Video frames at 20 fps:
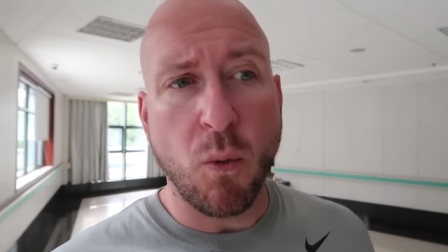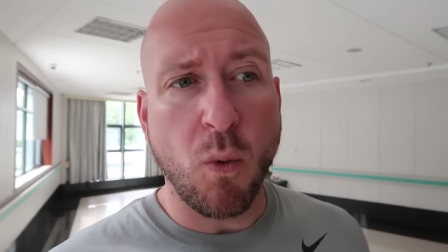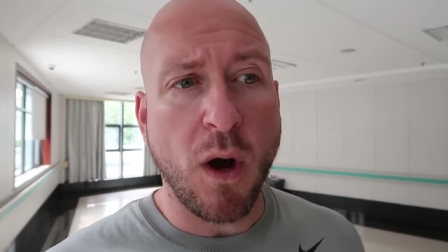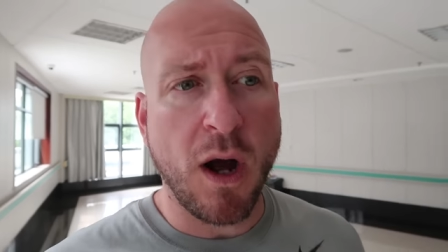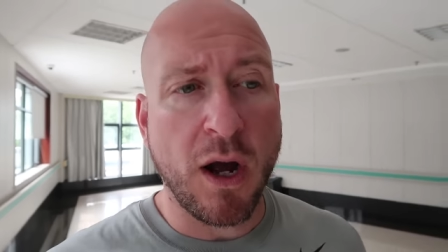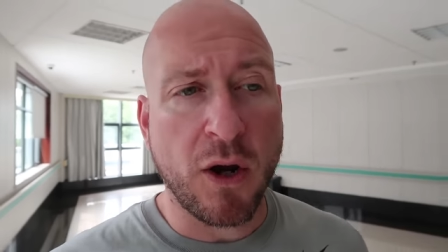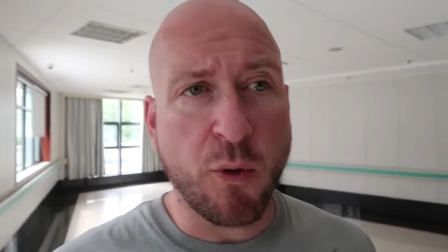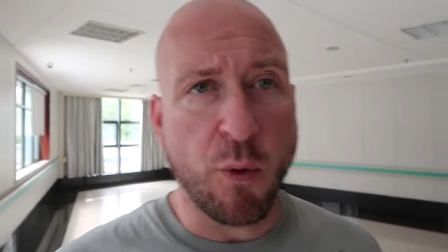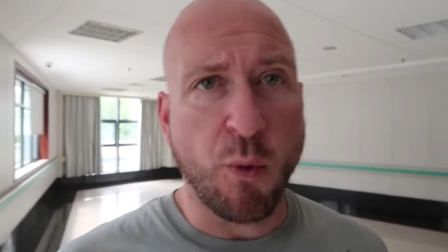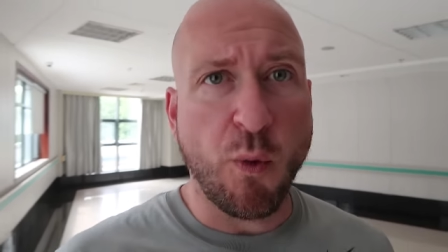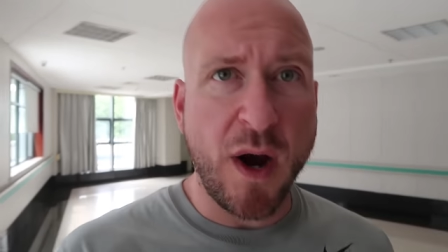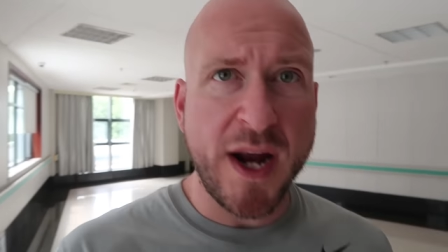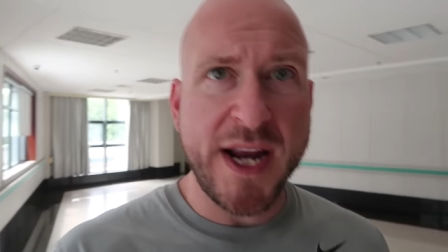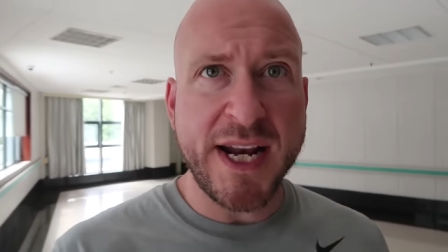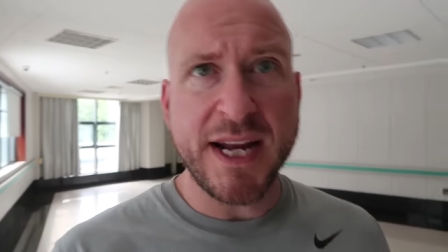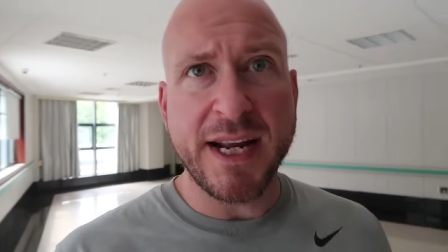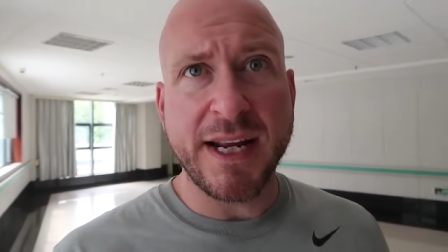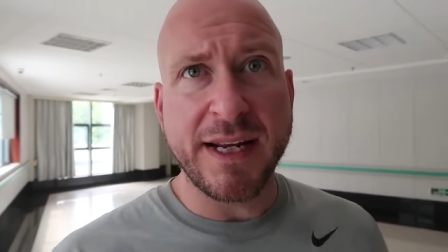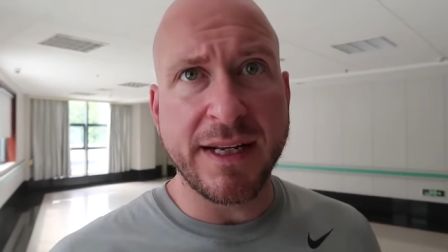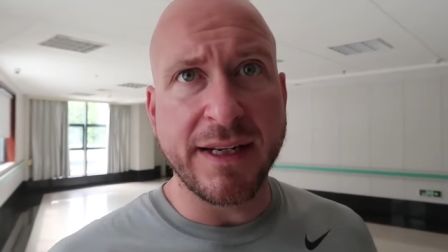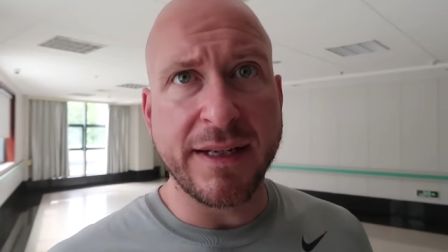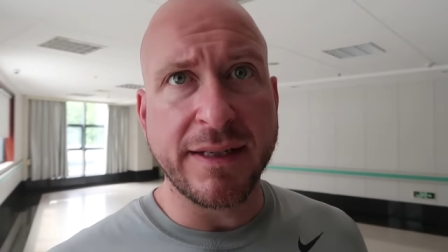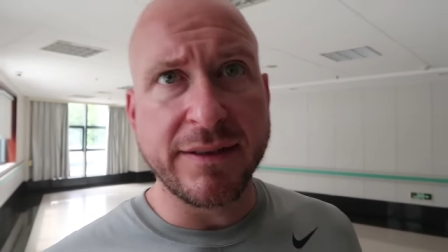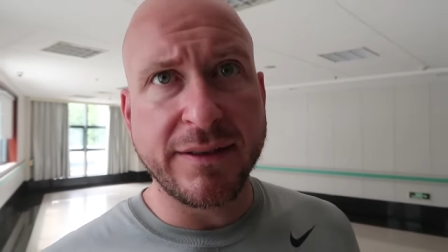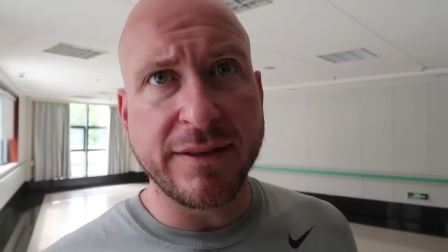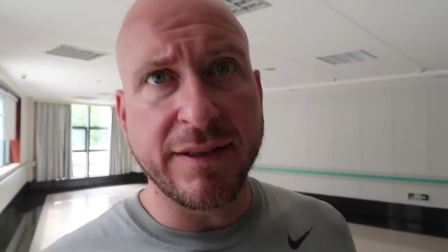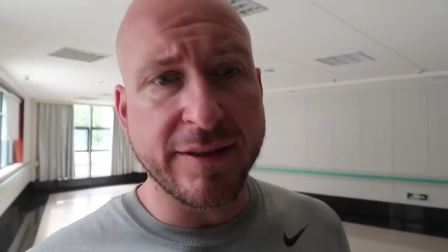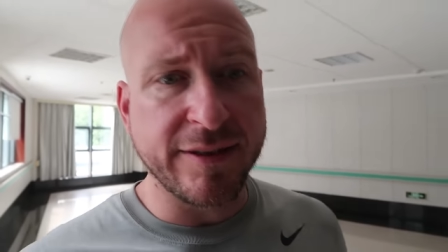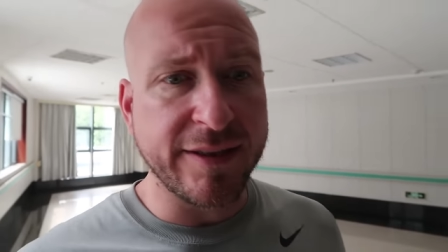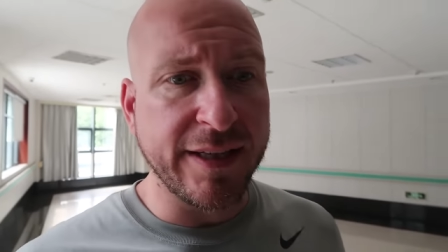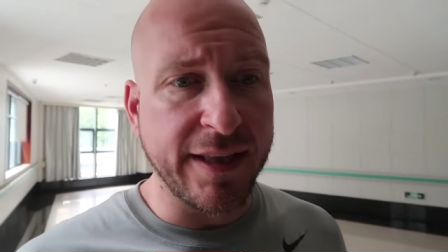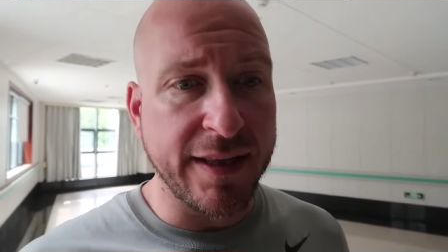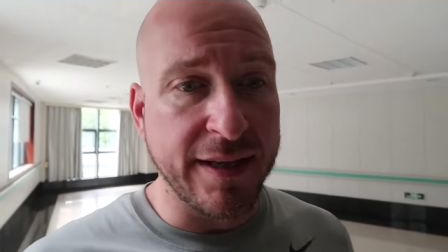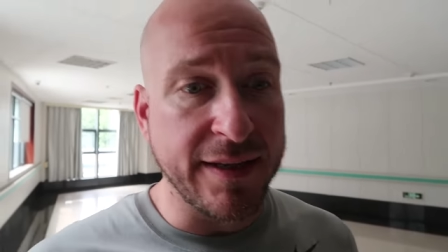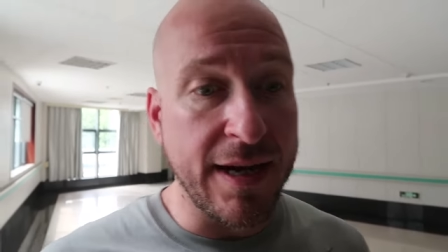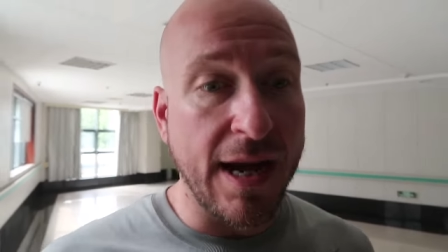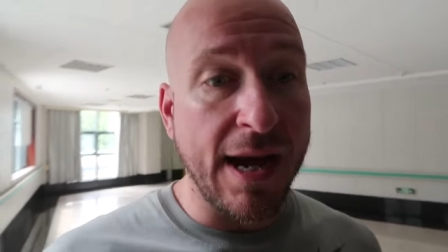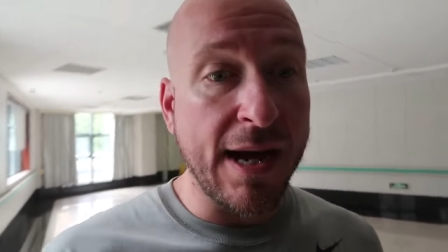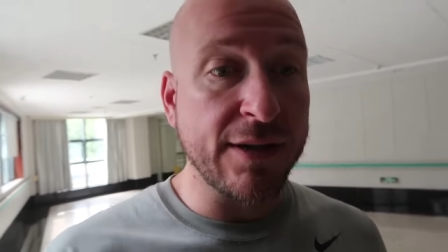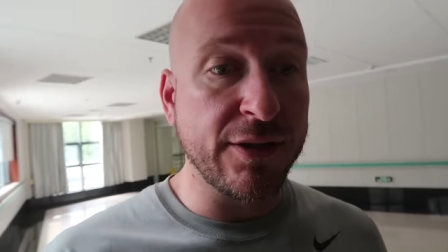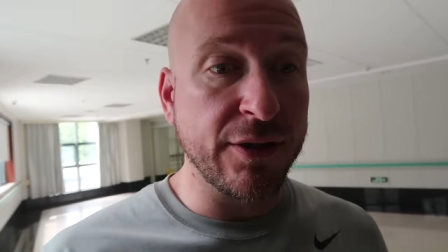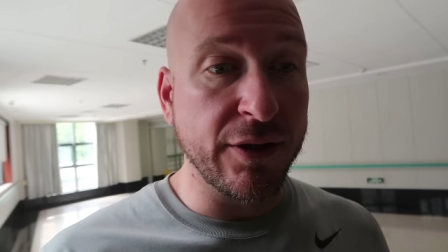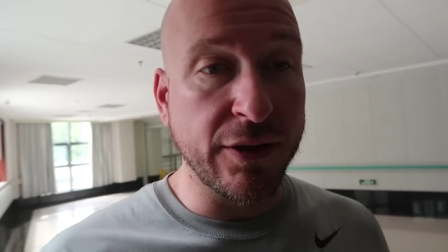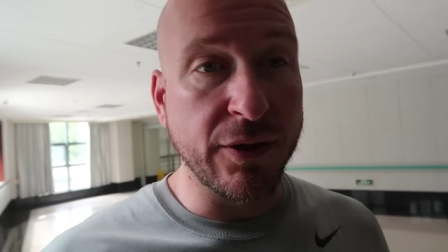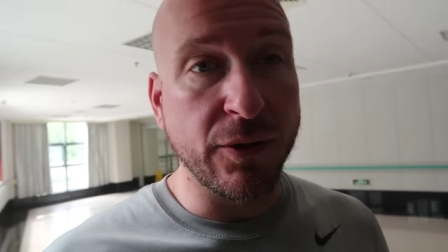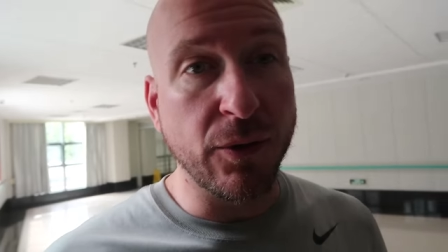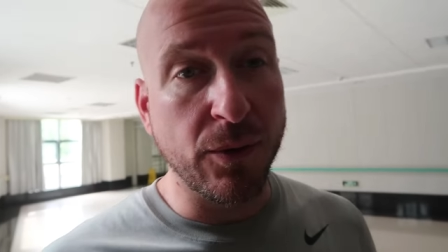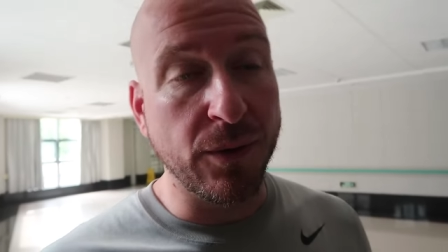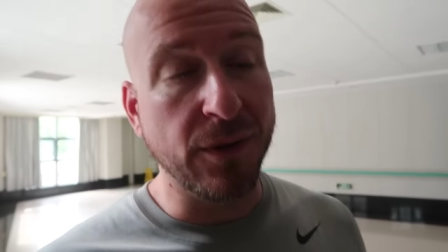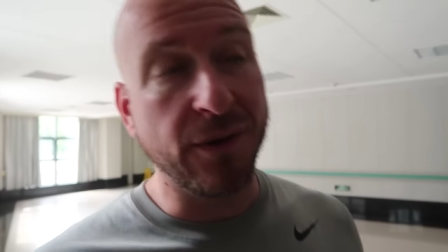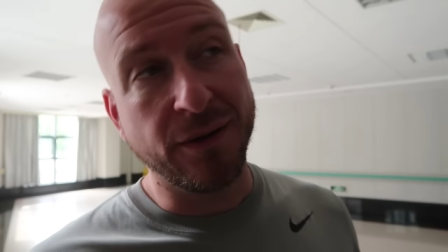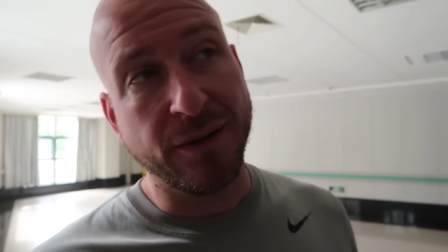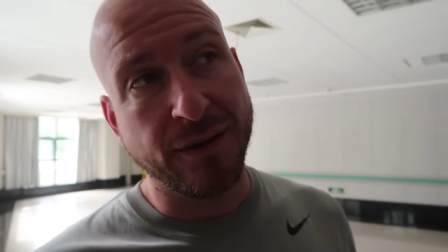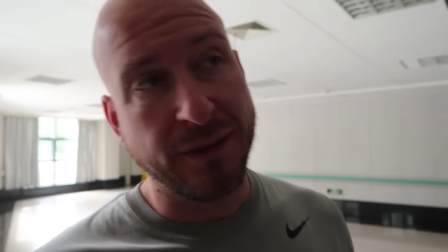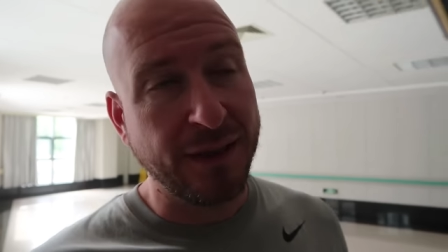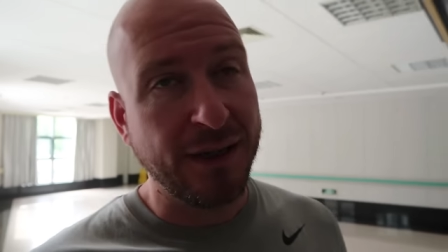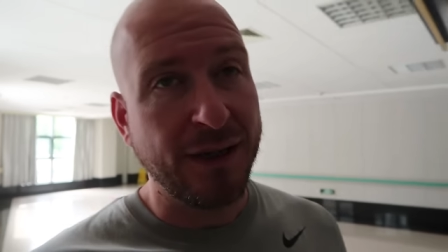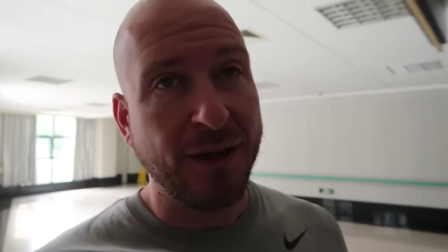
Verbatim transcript: walk right in to see the doctor, or